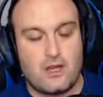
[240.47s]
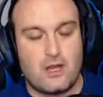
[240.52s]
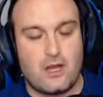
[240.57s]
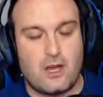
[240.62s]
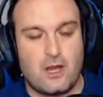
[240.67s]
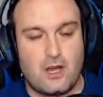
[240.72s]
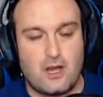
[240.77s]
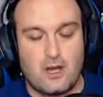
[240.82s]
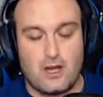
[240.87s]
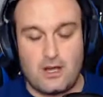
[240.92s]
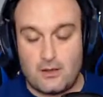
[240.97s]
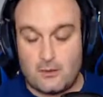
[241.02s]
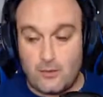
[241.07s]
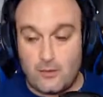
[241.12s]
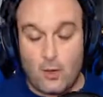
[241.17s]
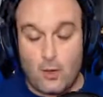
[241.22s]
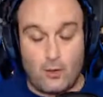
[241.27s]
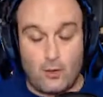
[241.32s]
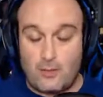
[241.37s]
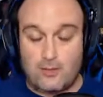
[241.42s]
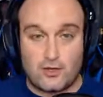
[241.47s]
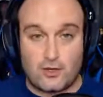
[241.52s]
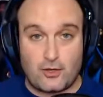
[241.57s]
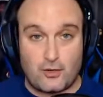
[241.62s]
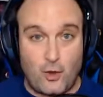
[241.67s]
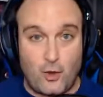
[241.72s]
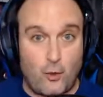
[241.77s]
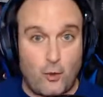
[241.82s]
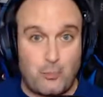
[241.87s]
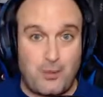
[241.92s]
the
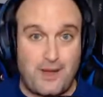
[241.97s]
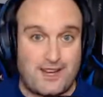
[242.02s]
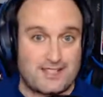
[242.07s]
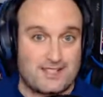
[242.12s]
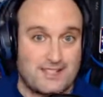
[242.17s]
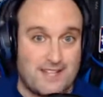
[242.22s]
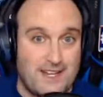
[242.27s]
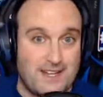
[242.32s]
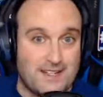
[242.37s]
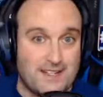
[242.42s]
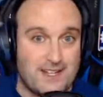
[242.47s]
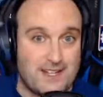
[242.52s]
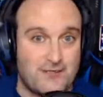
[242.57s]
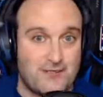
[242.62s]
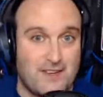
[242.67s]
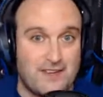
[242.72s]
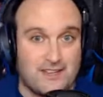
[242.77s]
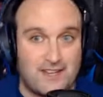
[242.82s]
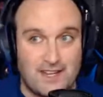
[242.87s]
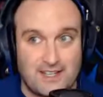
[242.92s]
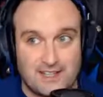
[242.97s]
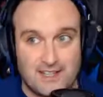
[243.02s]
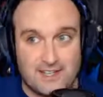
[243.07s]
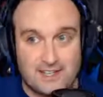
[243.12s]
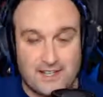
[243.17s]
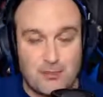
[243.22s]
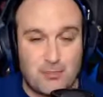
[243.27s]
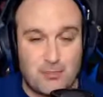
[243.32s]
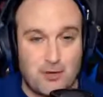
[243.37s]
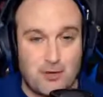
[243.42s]
whole box set of Dick Van Dyke that
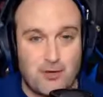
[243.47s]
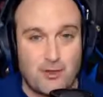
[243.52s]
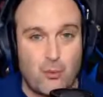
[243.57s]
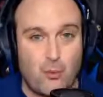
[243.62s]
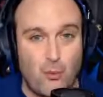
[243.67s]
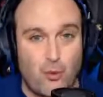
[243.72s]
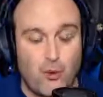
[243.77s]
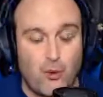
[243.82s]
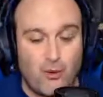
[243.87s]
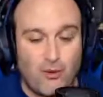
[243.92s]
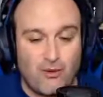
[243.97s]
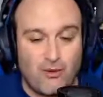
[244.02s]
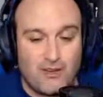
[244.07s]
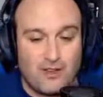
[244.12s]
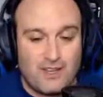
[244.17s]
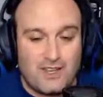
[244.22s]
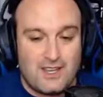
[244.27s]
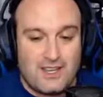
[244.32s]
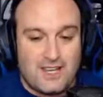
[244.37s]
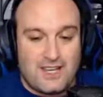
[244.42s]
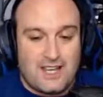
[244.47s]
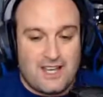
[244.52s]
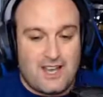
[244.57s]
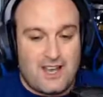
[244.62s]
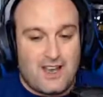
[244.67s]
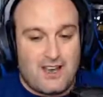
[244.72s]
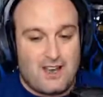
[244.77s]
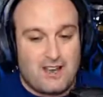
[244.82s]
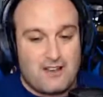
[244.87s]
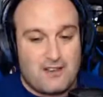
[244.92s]
they put in the wall.
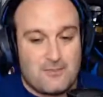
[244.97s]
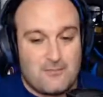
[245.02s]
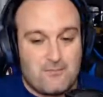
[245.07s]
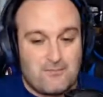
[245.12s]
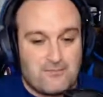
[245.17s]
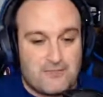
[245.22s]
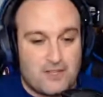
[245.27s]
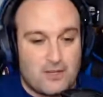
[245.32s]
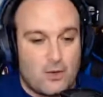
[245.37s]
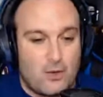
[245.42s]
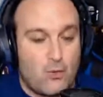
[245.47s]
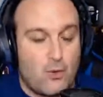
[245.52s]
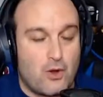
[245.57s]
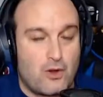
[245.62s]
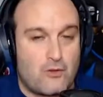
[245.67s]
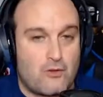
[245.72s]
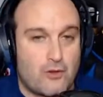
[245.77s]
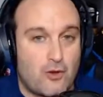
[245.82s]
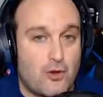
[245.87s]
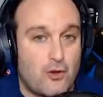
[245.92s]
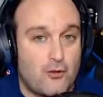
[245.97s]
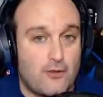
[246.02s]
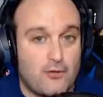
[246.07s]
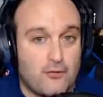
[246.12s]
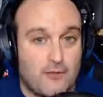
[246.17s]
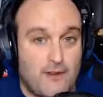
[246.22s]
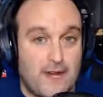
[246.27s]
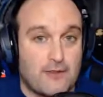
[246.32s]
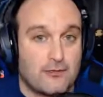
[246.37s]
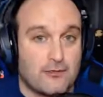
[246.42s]
One of her
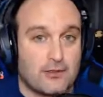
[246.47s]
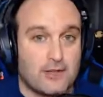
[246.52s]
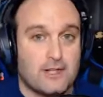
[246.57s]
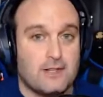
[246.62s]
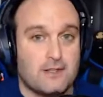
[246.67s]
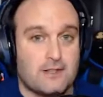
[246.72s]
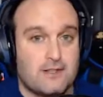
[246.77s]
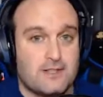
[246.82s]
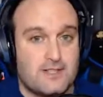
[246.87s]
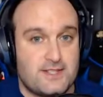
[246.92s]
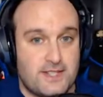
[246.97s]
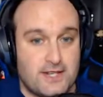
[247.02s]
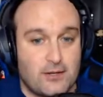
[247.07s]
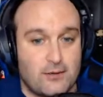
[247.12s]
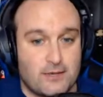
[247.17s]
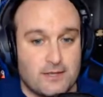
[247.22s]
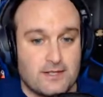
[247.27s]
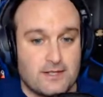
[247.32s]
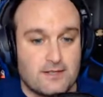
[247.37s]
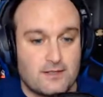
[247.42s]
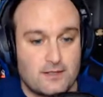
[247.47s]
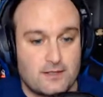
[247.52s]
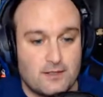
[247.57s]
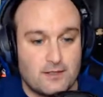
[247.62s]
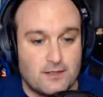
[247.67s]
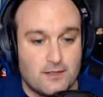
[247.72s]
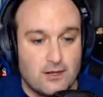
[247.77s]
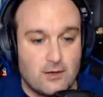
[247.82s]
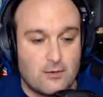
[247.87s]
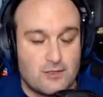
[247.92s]
favorite series,
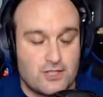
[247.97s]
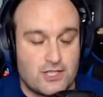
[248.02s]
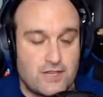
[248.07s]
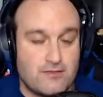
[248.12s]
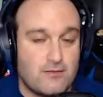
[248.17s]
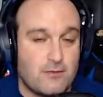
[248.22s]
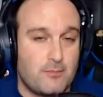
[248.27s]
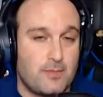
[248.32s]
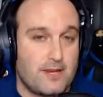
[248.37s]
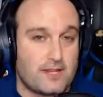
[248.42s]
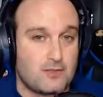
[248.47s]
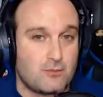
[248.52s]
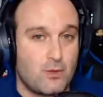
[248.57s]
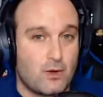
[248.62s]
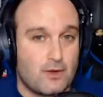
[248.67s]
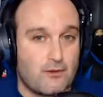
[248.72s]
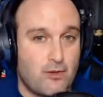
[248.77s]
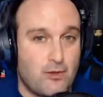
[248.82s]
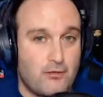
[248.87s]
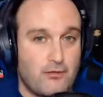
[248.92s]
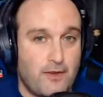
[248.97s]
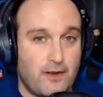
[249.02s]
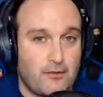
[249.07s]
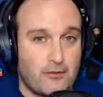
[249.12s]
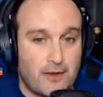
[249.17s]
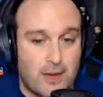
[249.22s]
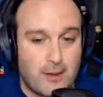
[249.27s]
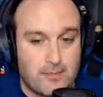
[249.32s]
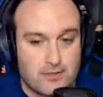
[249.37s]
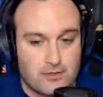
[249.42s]
and she even picks one of her
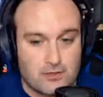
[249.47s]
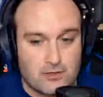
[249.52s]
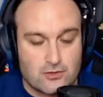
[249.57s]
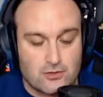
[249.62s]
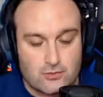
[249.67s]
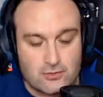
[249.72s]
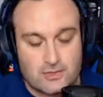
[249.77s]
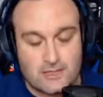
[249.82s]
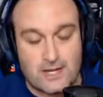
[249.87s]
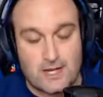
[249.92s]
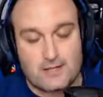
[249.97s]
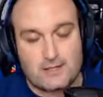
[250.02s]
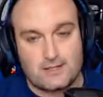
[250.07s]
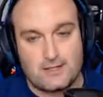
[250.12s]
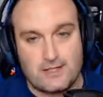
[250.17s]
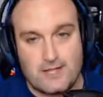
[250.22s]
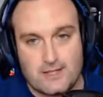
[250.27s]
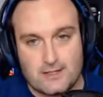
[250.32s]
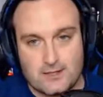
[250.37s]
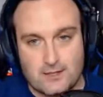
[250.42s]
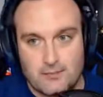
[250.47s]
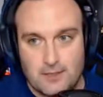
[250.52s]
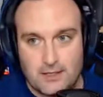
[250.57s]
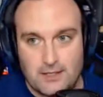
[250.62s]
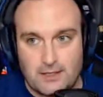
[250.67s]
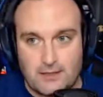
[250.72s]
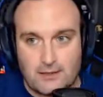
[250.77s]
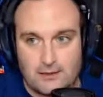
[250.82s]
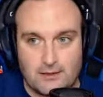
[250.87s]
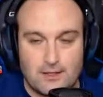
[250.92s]
favorite episodes, which actually ends up being